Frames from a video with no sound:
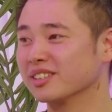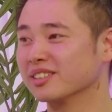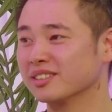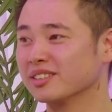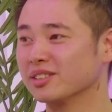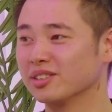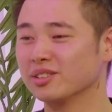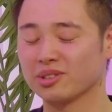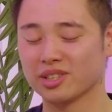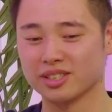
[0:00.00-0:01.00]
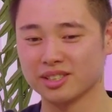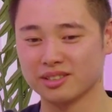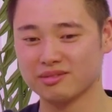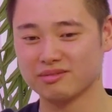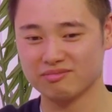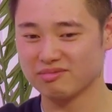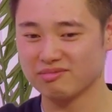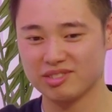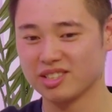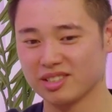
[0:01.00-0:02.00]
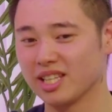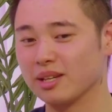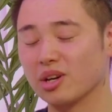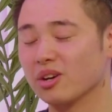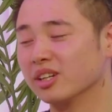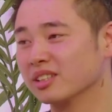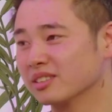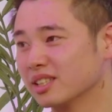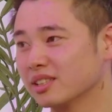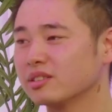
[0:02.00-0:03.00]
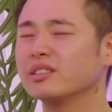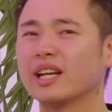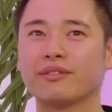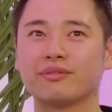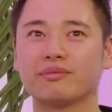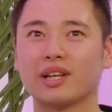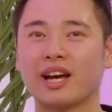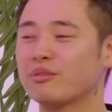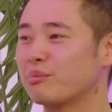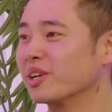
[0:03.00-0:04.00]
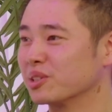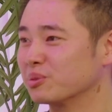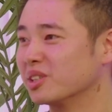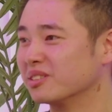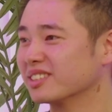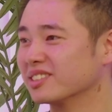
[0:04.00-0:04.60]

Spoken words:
and you just gotta just keep going and have a break as well,